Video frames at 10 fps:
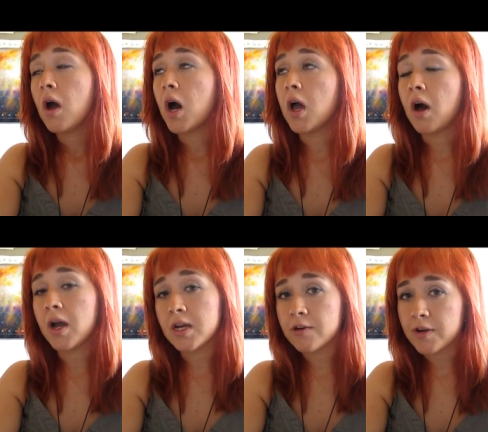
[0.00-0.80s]
i
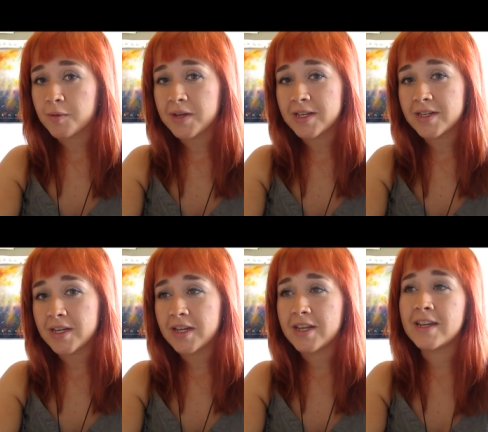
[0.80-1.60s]
highly recommend
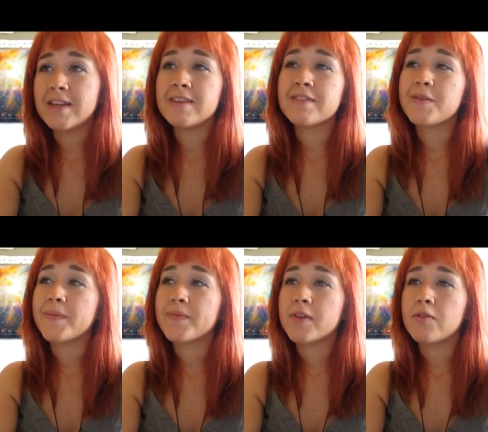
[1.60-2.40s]
it it is
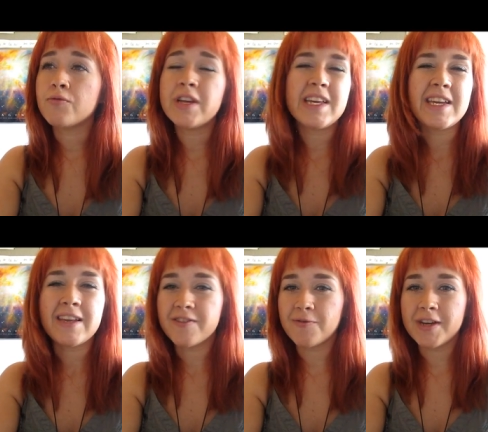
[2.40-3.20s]
really
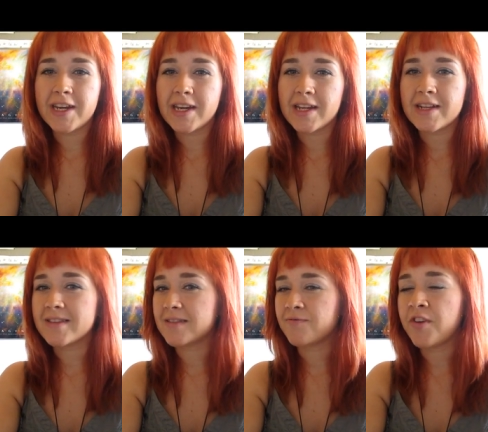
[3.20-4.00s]
easy read.
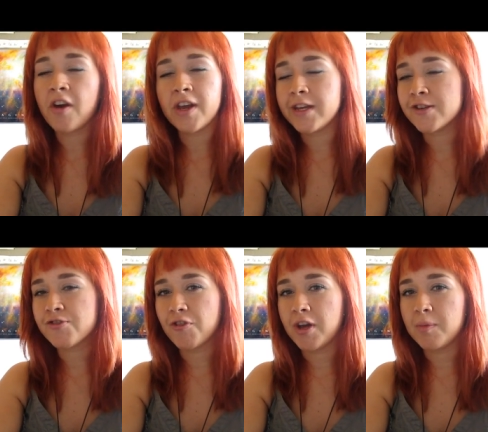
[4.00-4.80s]
It's very
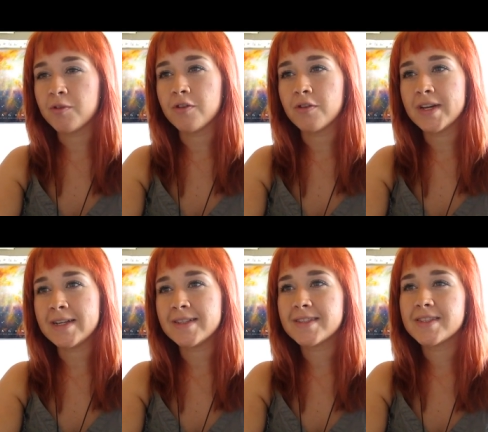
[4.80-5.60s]
enjoyable.
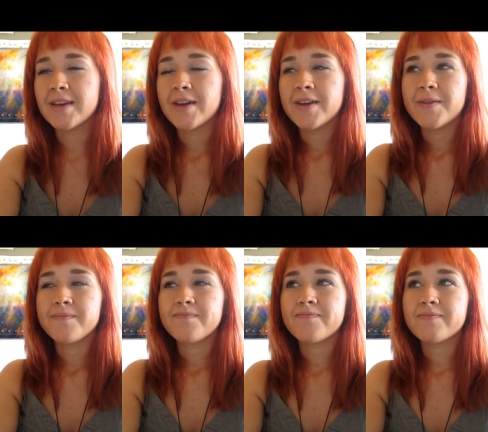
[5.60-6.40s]
It's
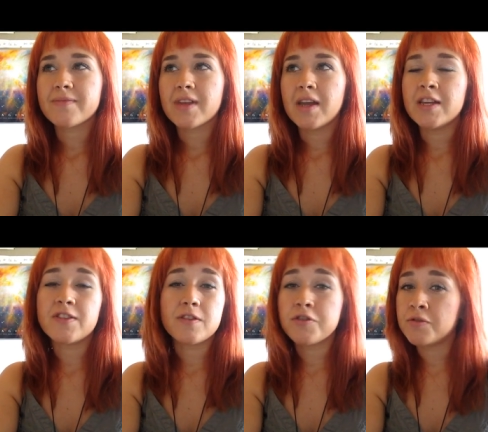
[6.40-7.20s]
it's
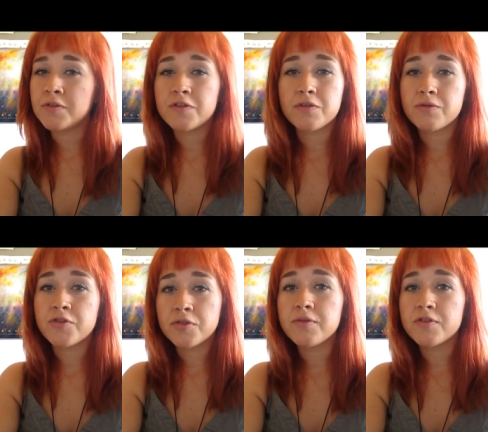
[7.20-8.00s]
a true
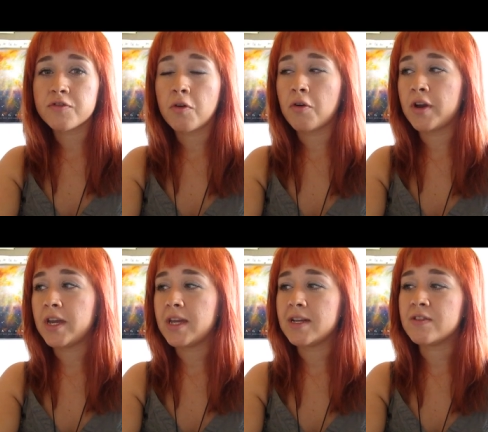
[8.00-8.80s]
true
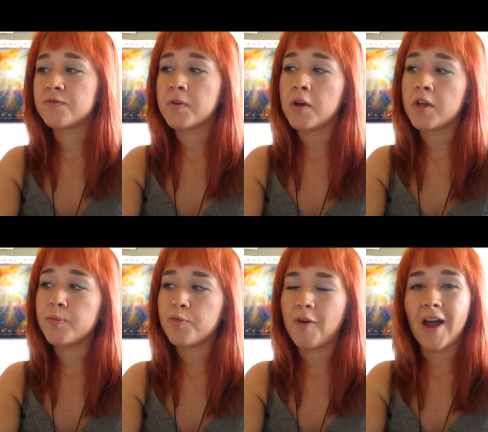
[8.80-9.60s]
story. It's very
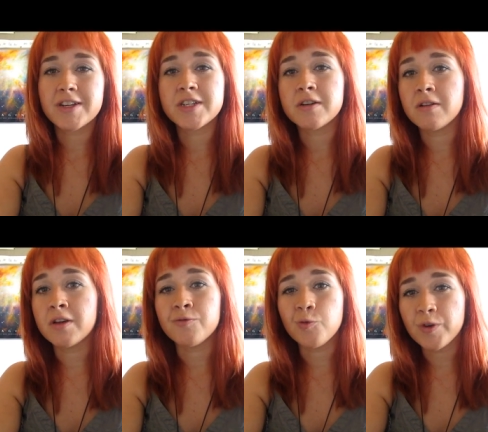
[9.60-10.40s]
practical
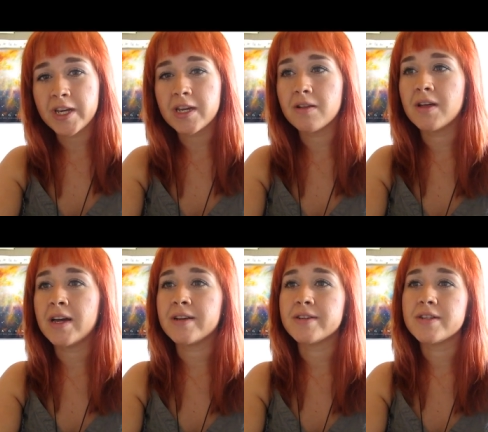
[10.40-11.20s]
and real,
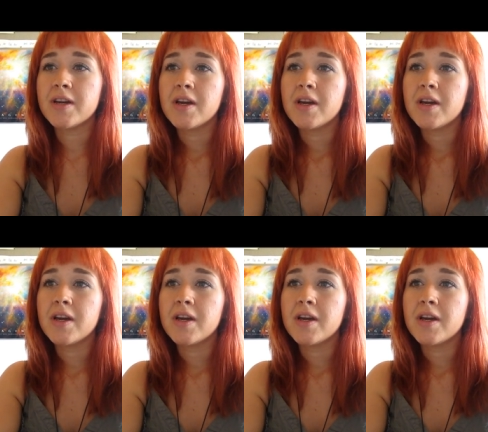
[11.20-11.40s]
and